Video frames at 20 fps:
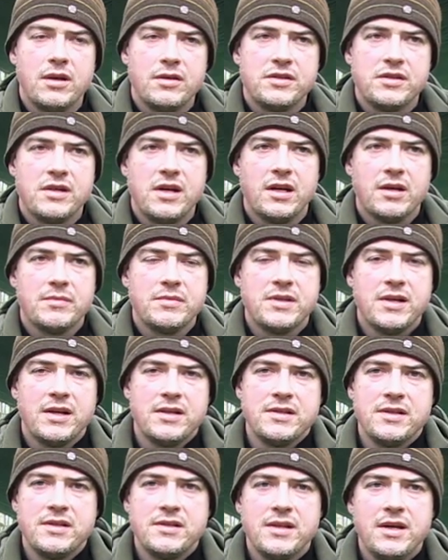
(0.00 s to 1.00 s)
those
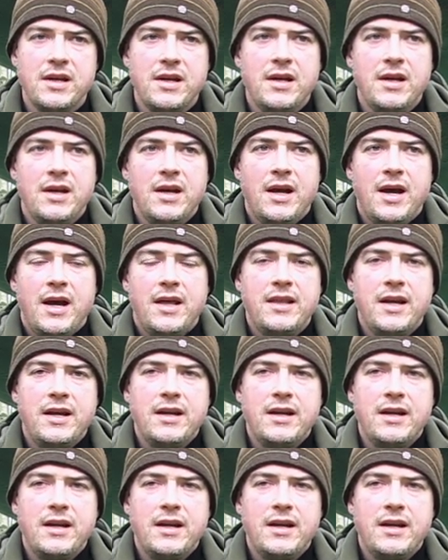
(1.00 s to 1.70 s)
circumstances. And